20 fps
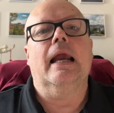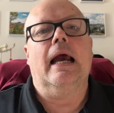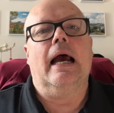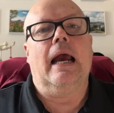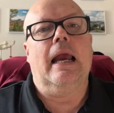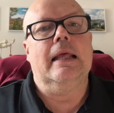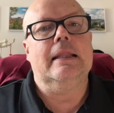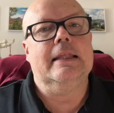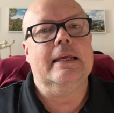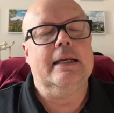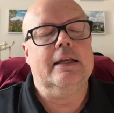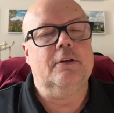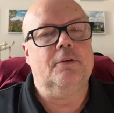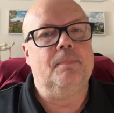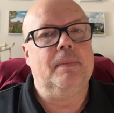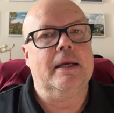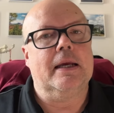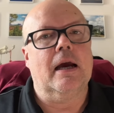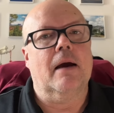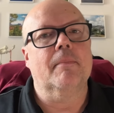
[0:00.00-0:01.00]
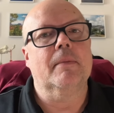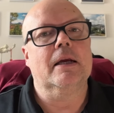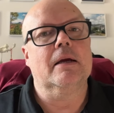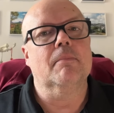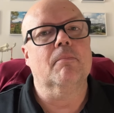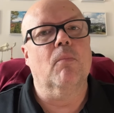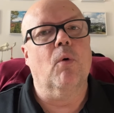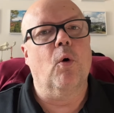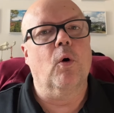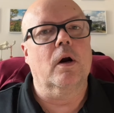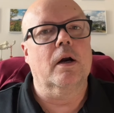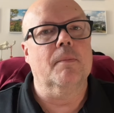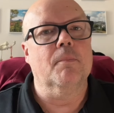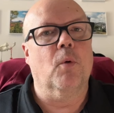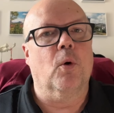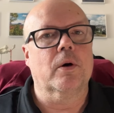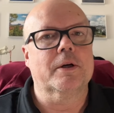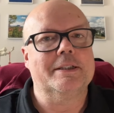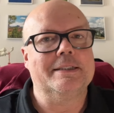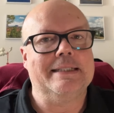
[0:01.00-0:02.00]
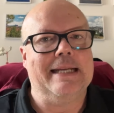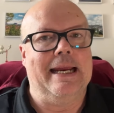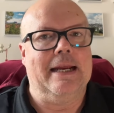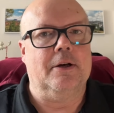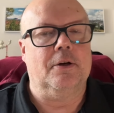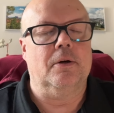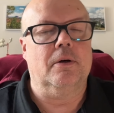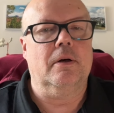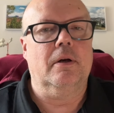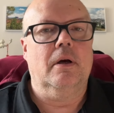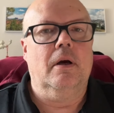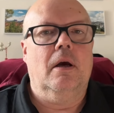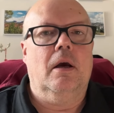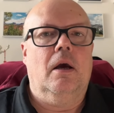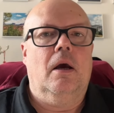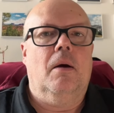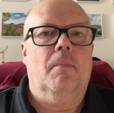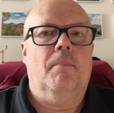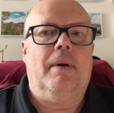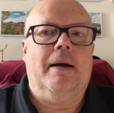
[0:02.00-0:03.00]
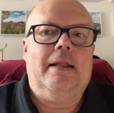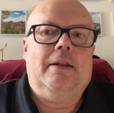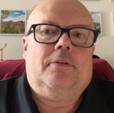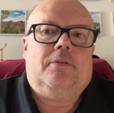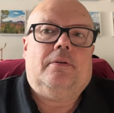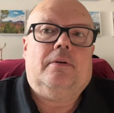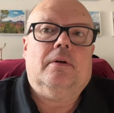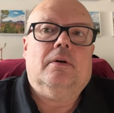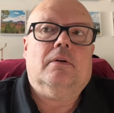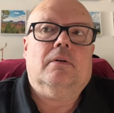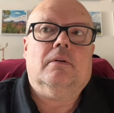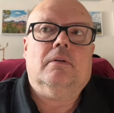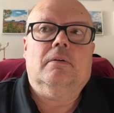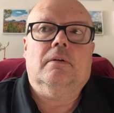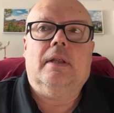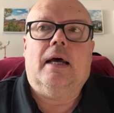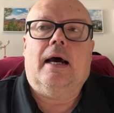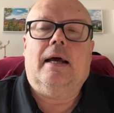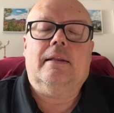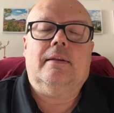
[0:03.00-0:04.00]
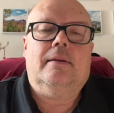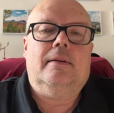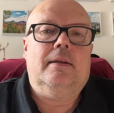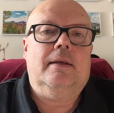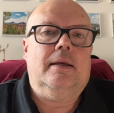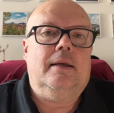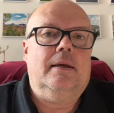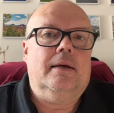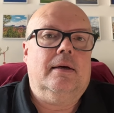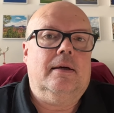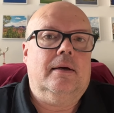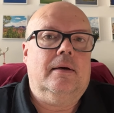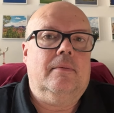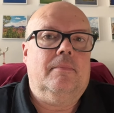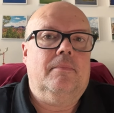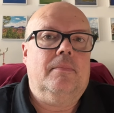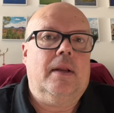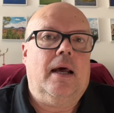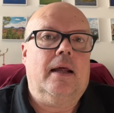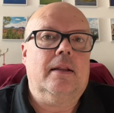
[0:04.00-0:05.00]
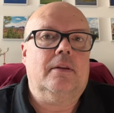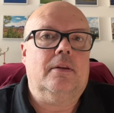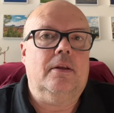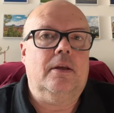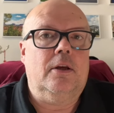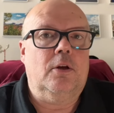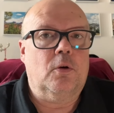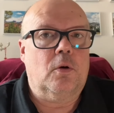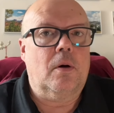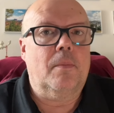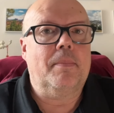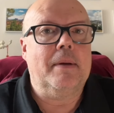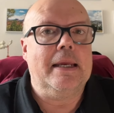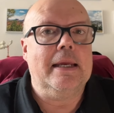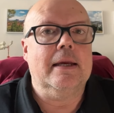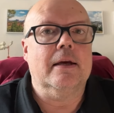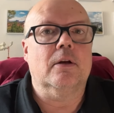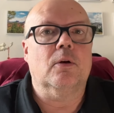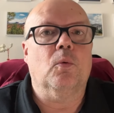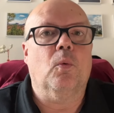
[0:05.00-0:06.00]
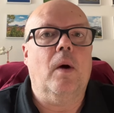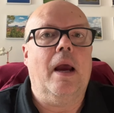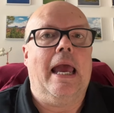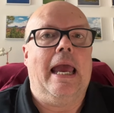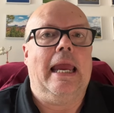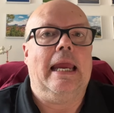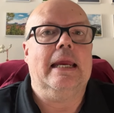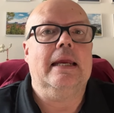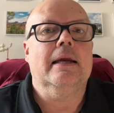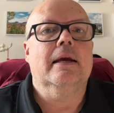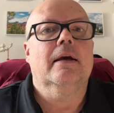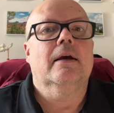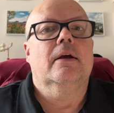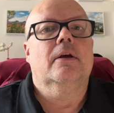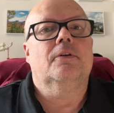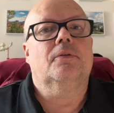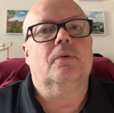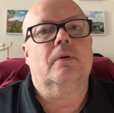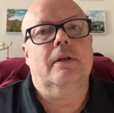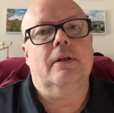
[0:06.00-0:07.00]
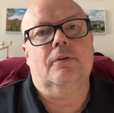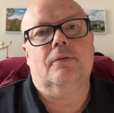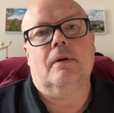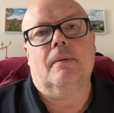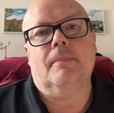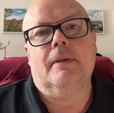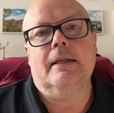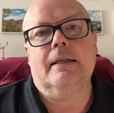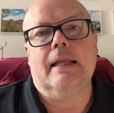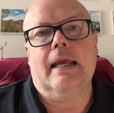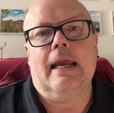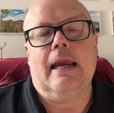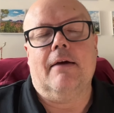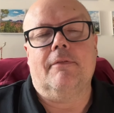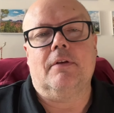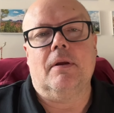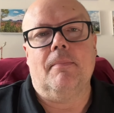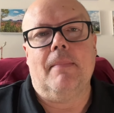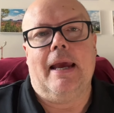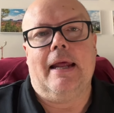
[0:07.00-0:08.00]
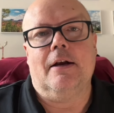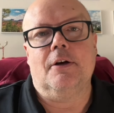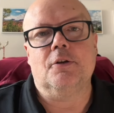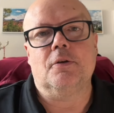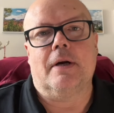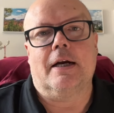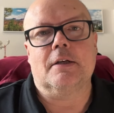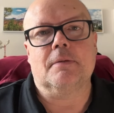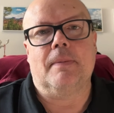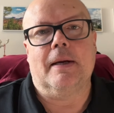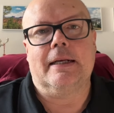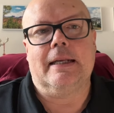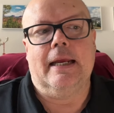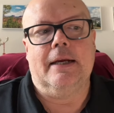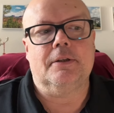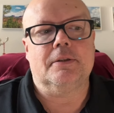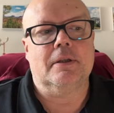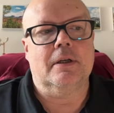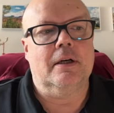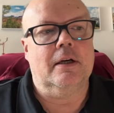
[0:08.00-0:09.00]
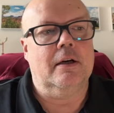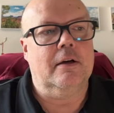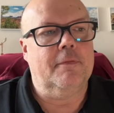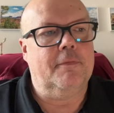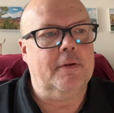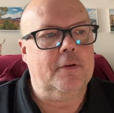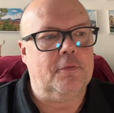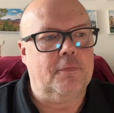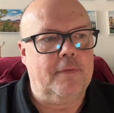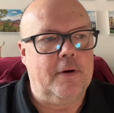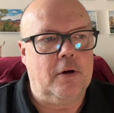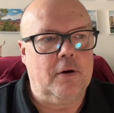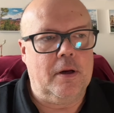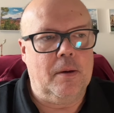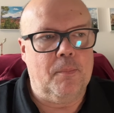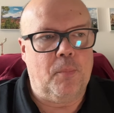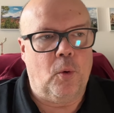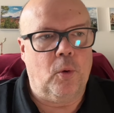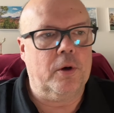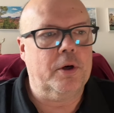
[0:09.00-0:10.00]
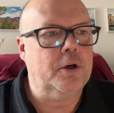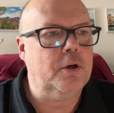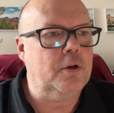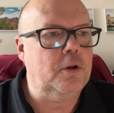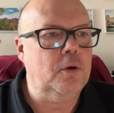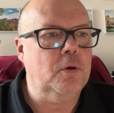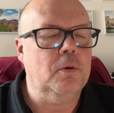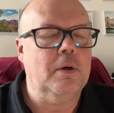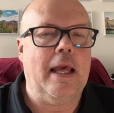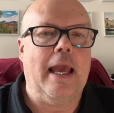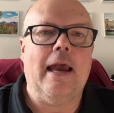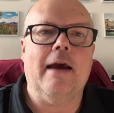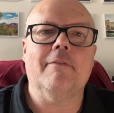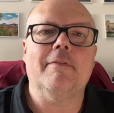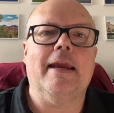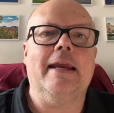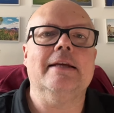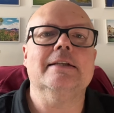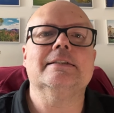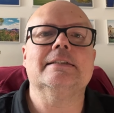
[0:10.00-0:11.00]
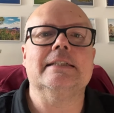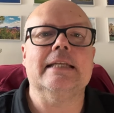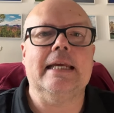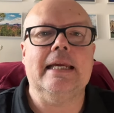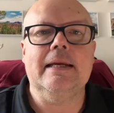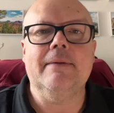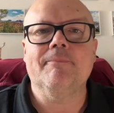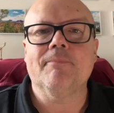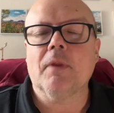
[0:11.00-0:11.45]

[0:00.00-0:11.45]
I think it's becoming more and more standard, but it's still not the European way. So it is something that you have to manage your expectation. And if it's very important to you to have AC